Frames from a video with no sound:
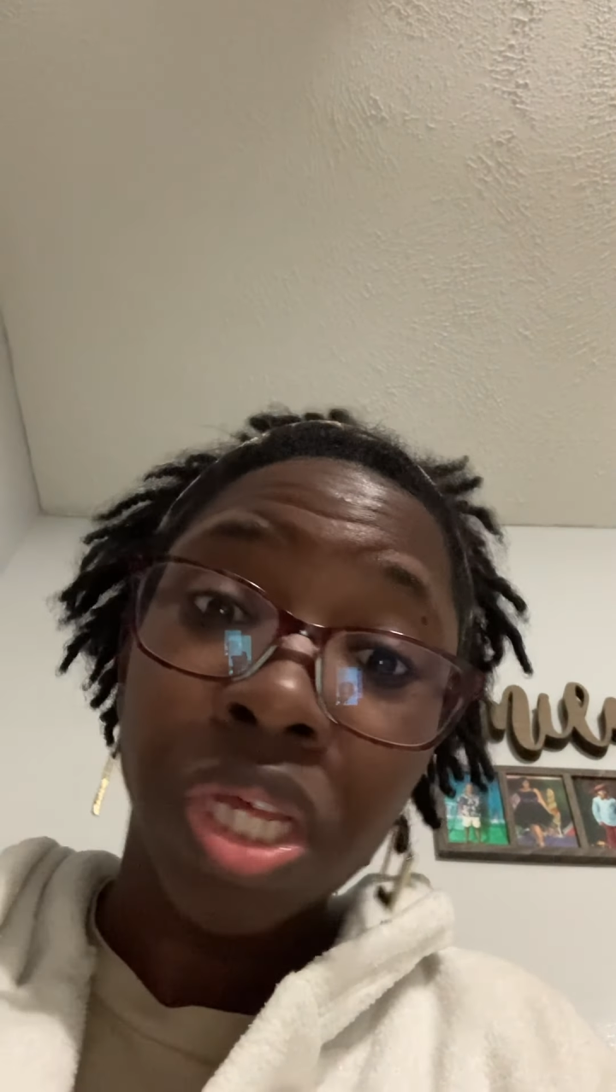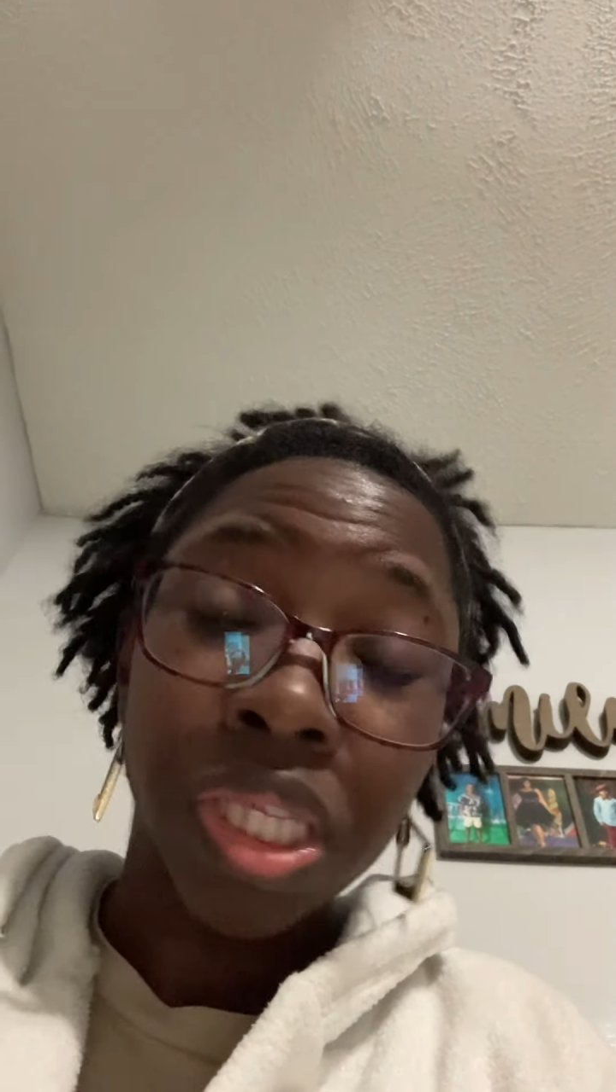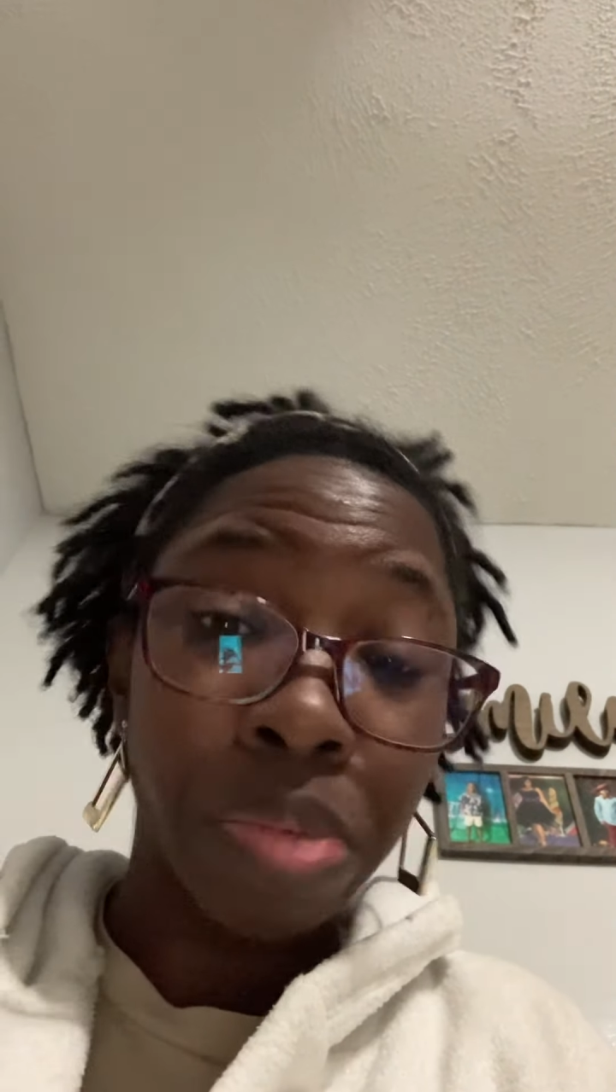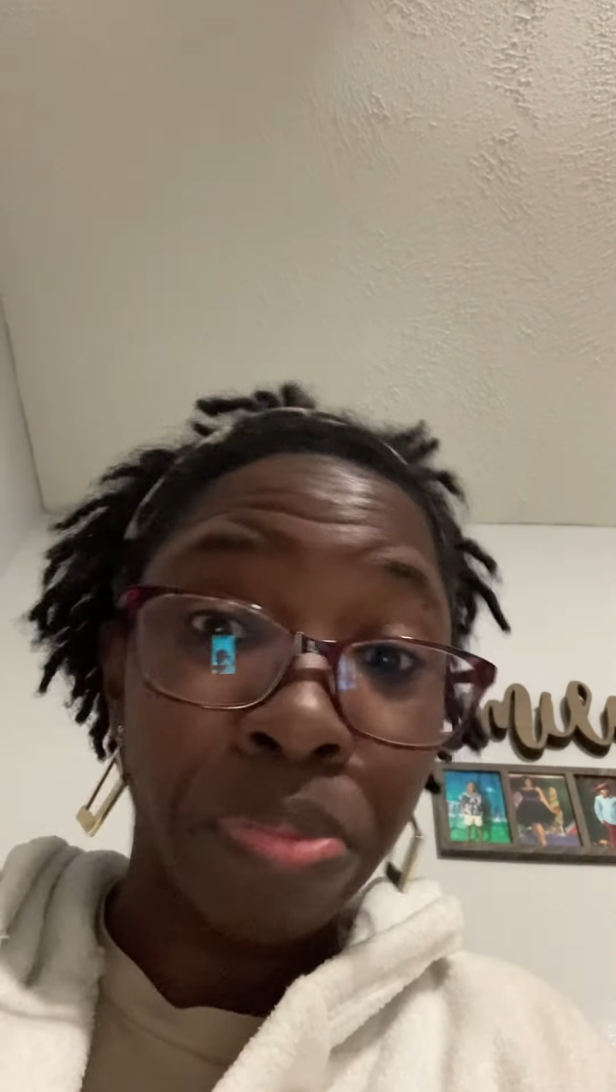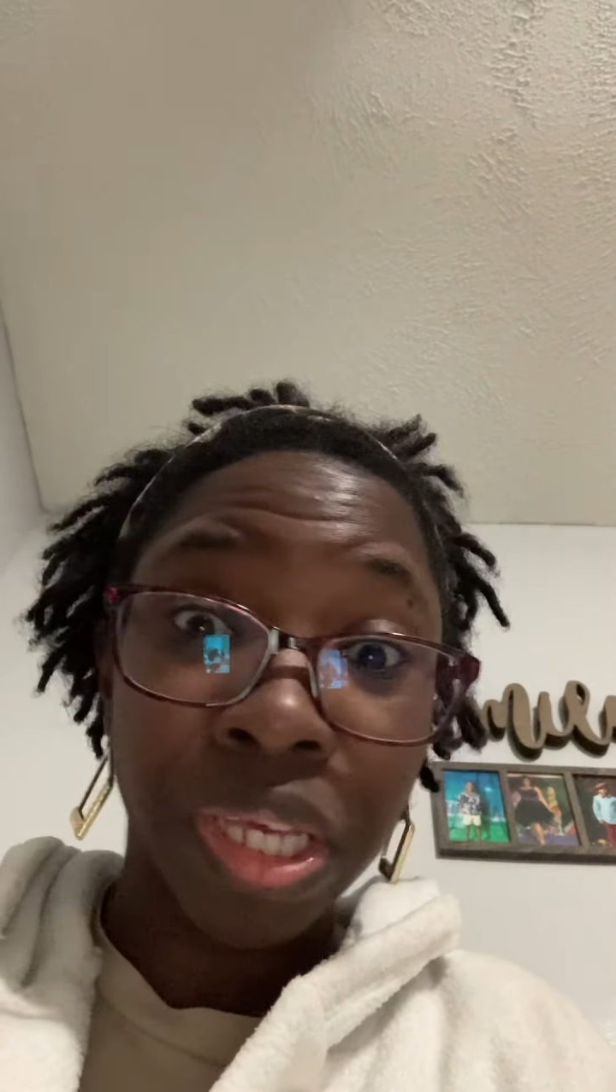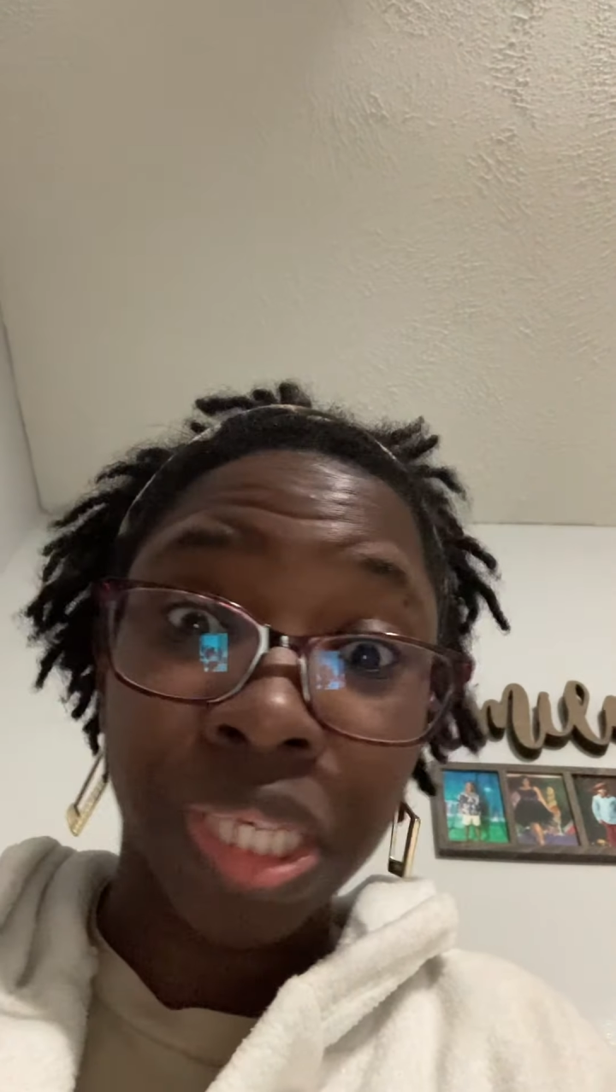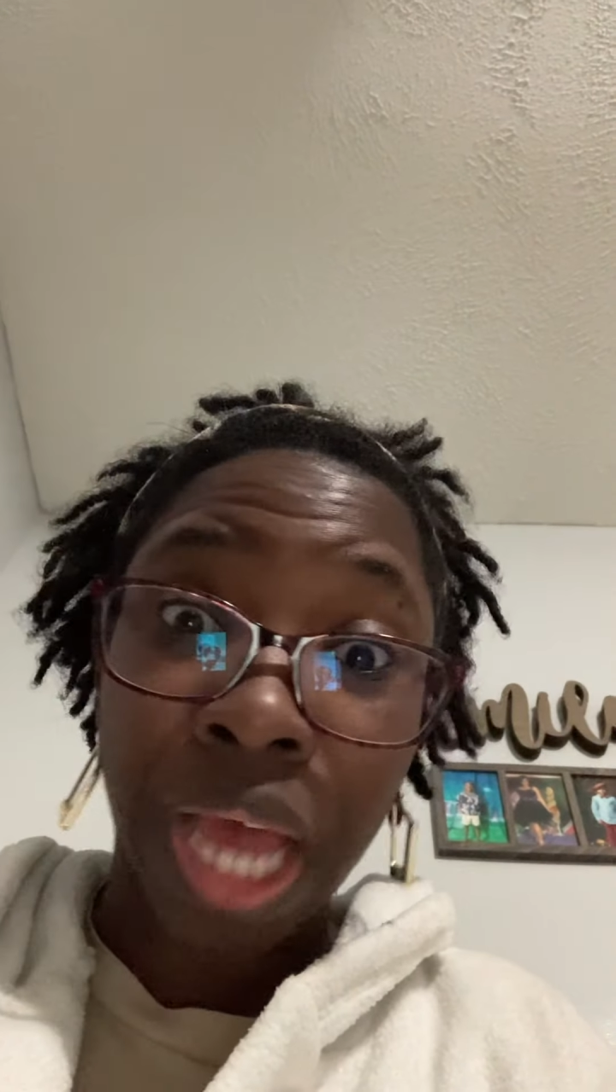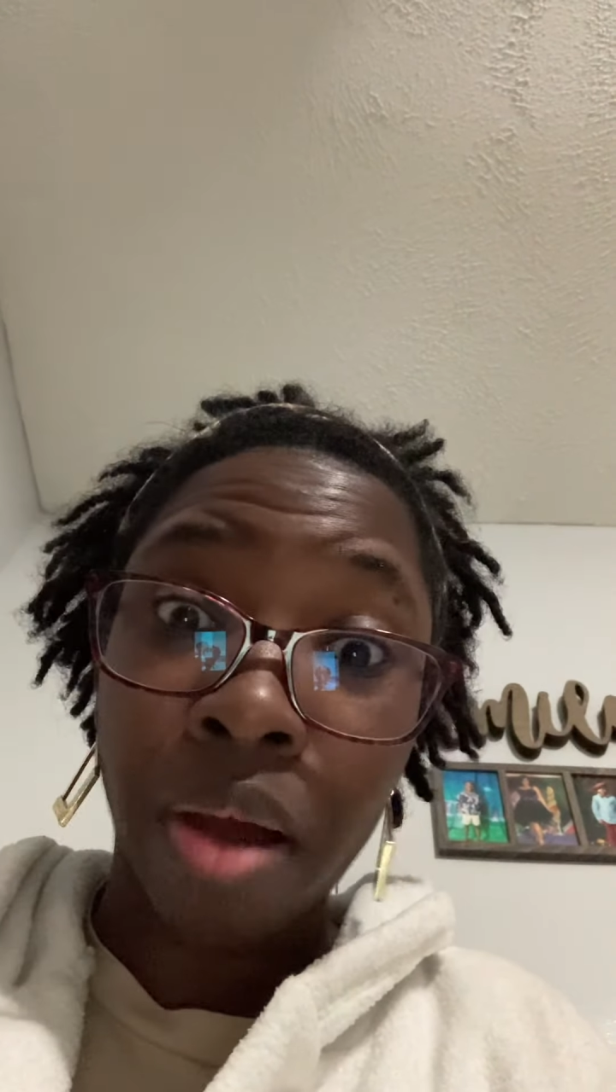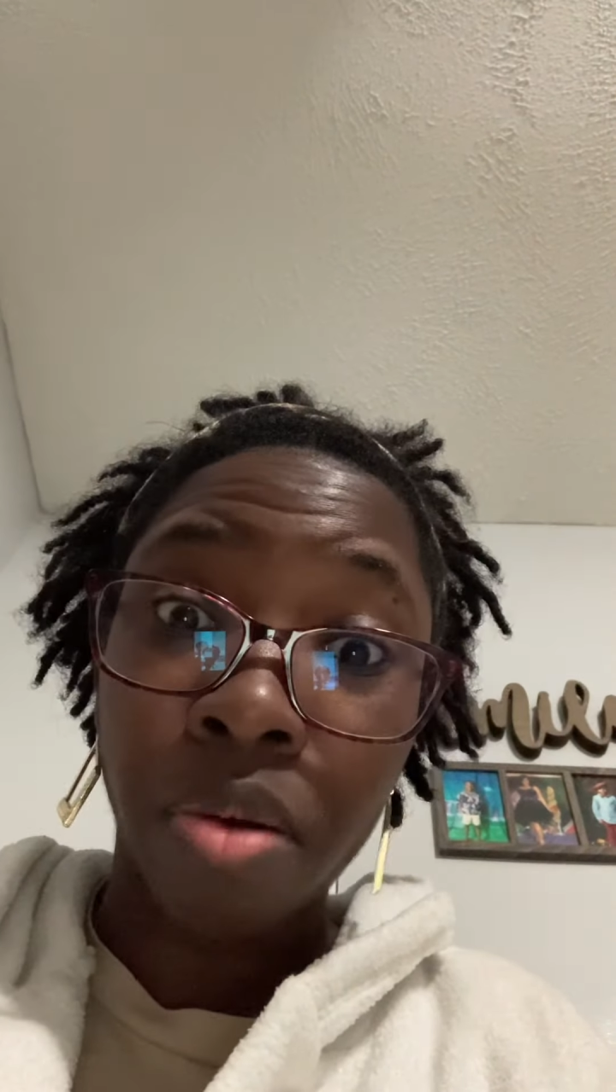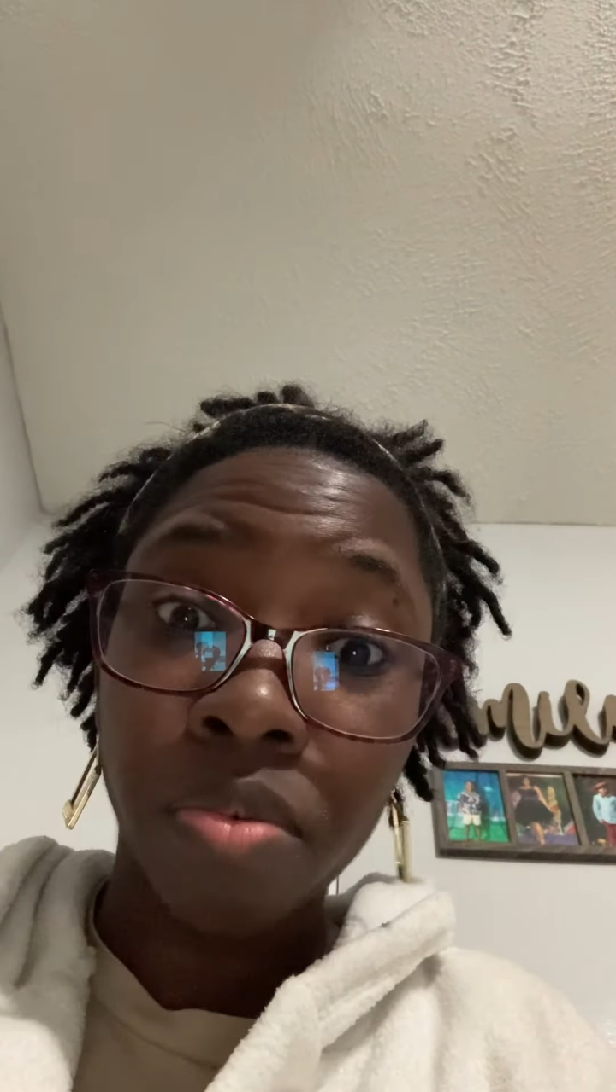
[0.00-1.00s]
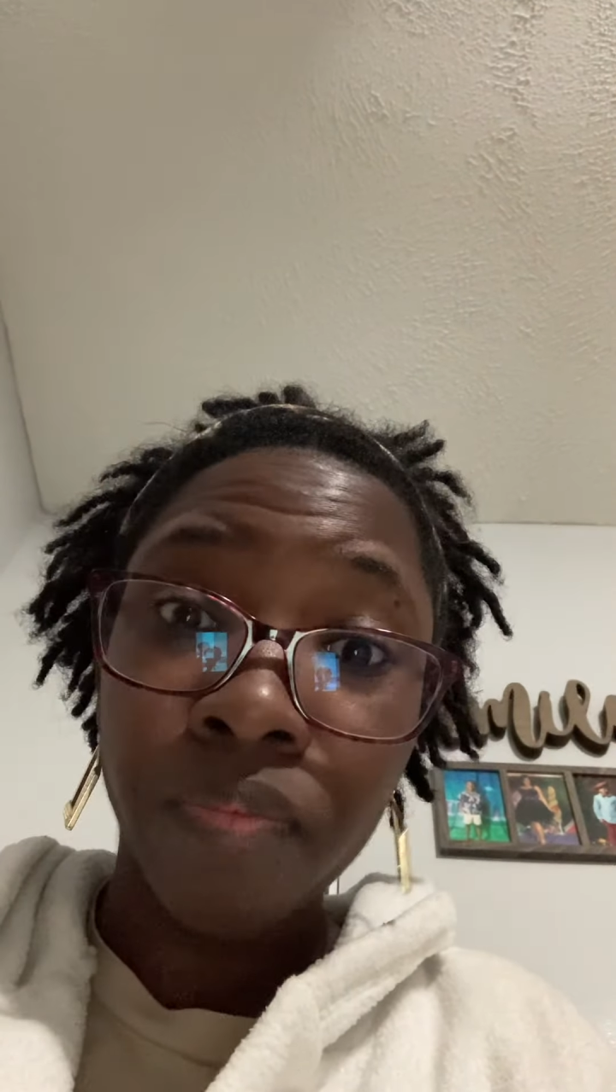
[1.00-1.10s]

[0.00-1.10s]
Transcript: to miss out,